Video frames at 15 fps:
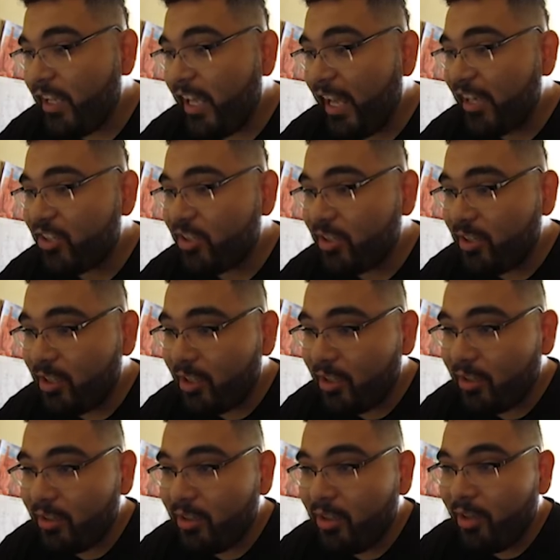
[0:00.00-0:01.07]
and you
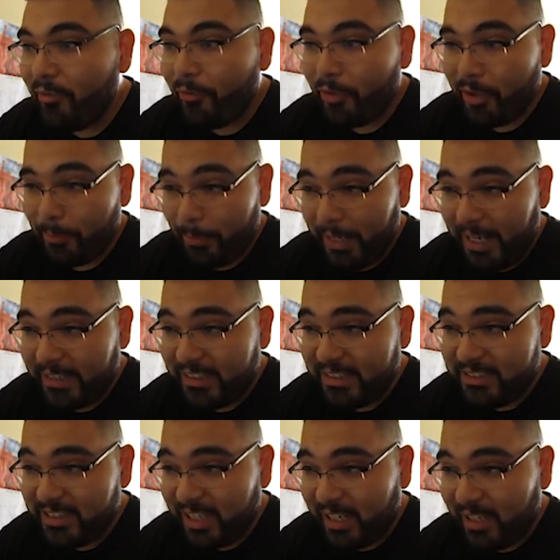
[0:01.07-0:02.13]
look for a black
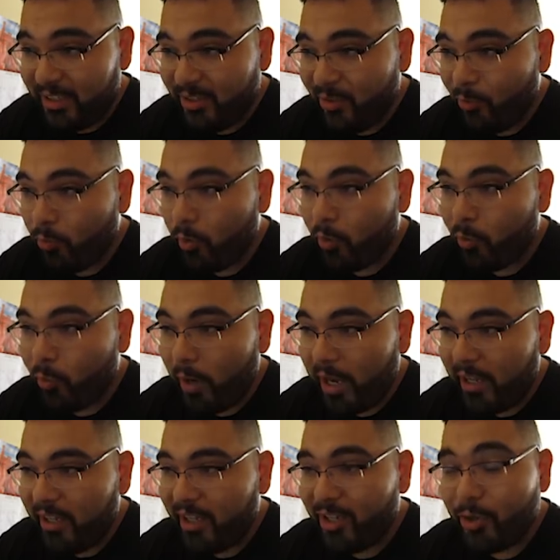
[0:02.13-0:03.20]
design with
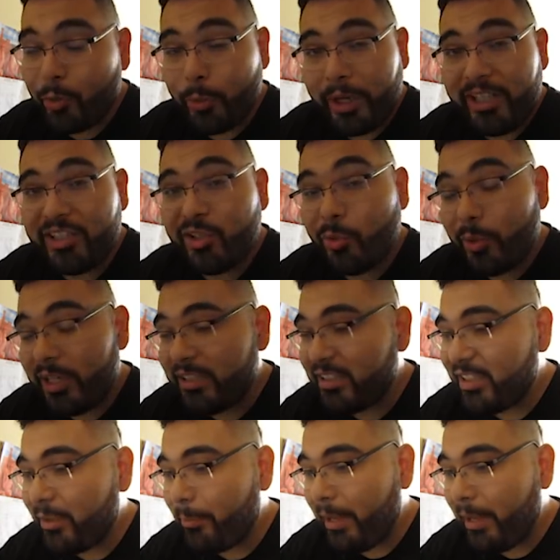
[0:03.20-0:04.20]
white and gray squares in the